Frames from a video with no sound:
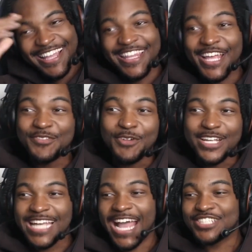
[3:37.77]
This
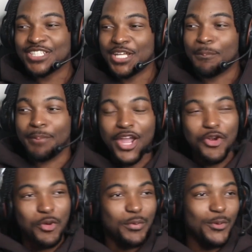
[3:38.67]
was actually
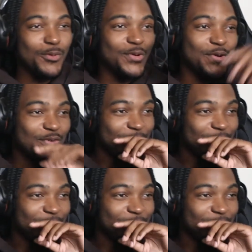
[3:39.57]
bearable.